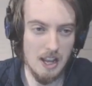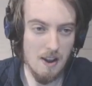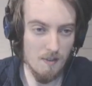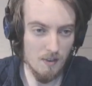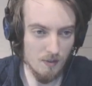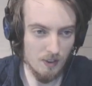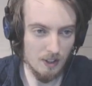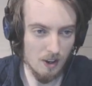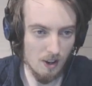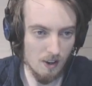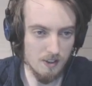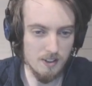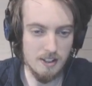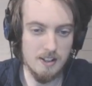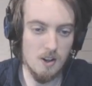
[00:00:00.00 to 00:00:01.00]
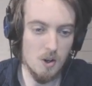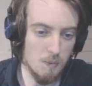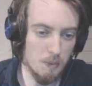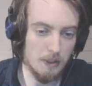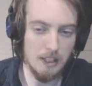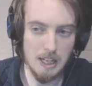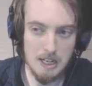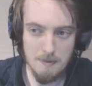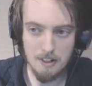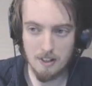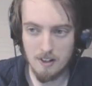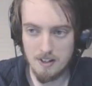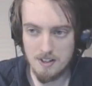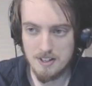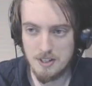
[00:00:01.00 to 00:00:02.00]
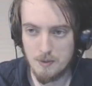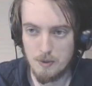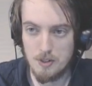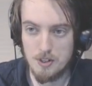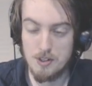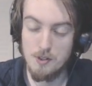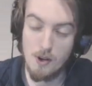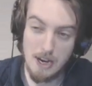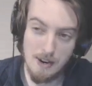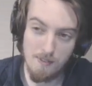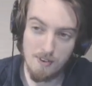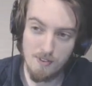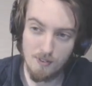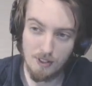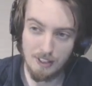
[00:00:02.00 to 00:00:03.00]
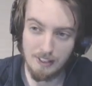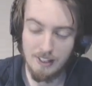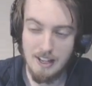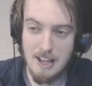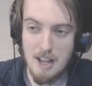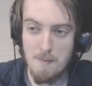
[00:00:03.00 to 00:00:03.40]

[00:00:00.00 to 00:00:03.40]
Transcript: everything under the Open Gaming license, which is not everything,